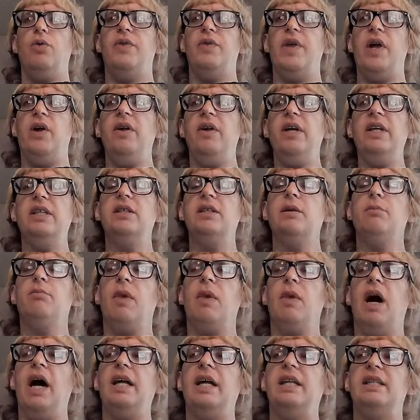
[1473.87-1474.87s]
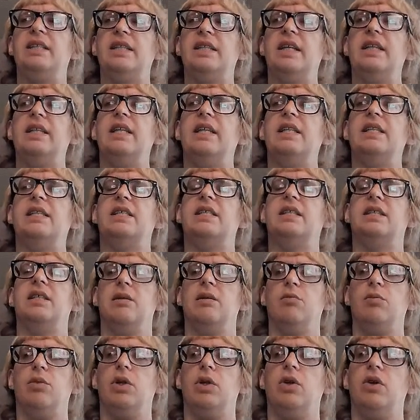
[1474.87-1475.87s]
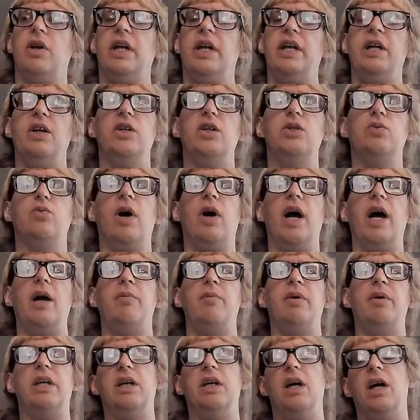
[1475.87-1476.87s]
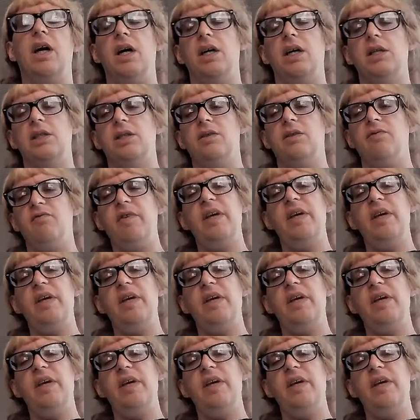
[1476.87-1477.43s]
there is a mindset that's similar. And here's why: because